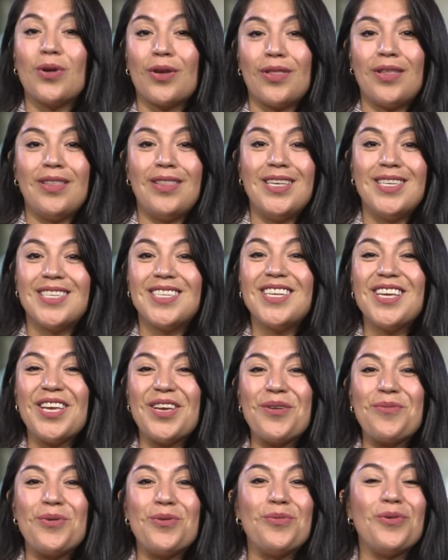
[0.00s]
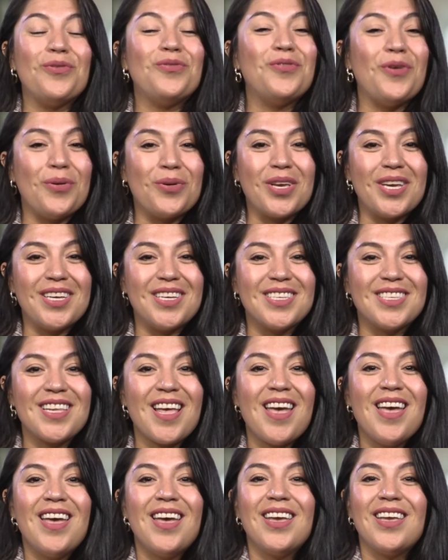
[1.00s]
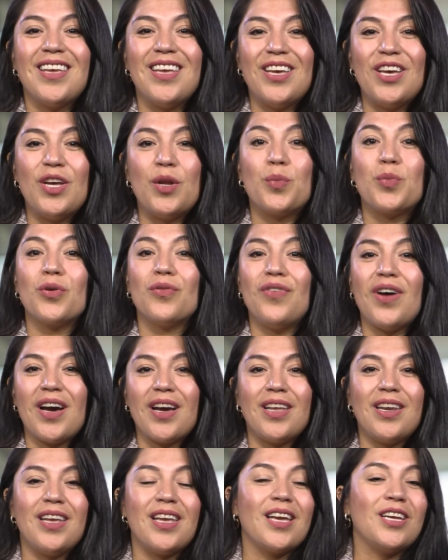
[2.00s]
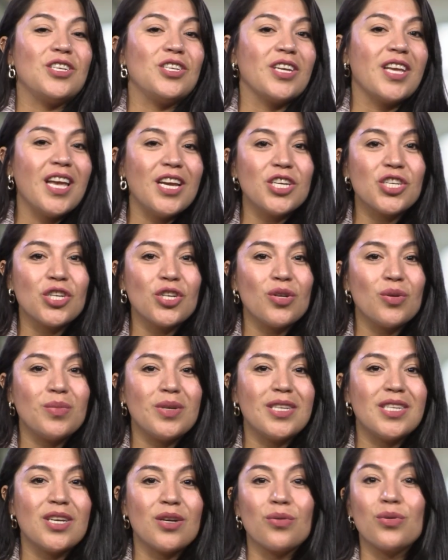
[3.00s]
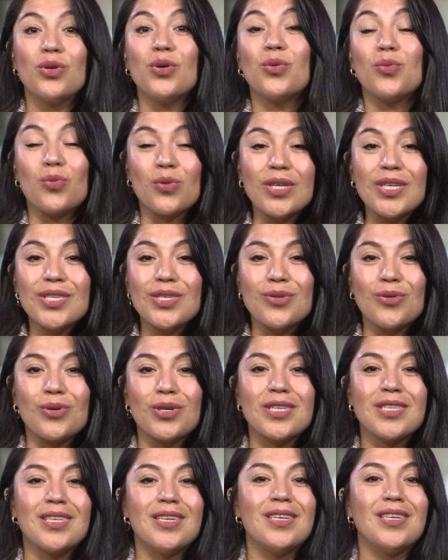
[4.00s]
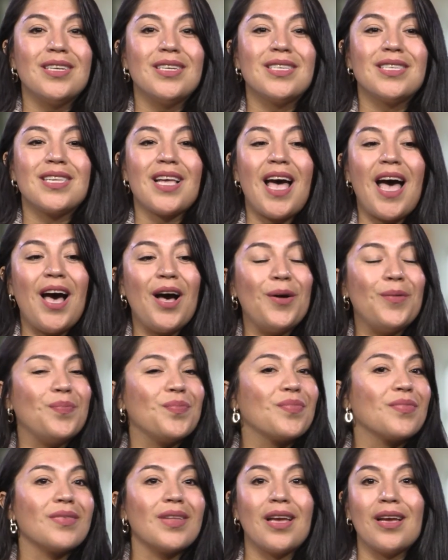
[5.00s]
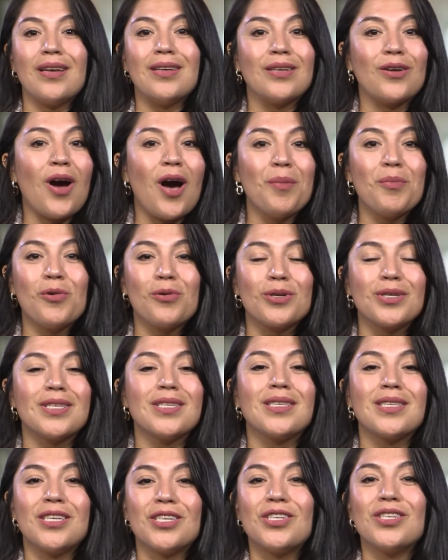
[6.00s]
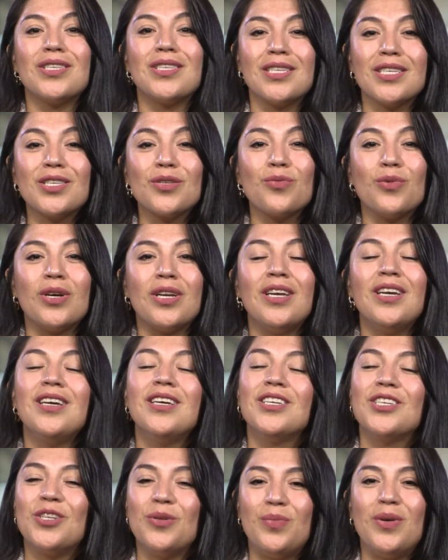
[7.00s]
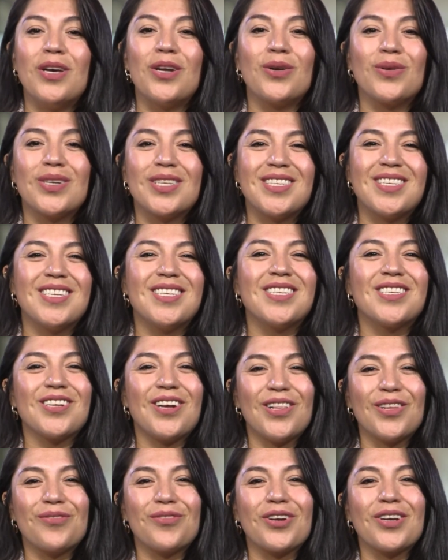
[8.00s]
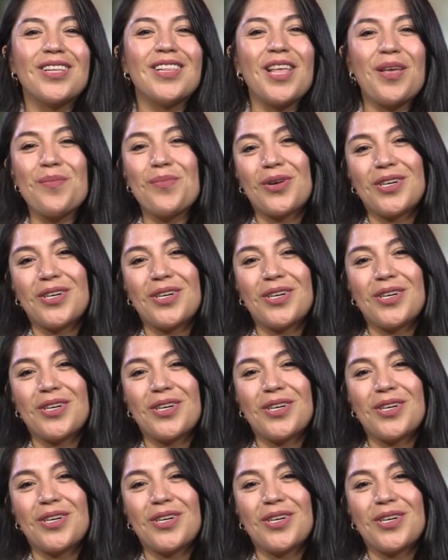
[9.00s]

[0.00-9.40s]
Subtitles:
With this team, we will focus in providing educational material, resources, and CompCourses such as this one to better assist all of our claim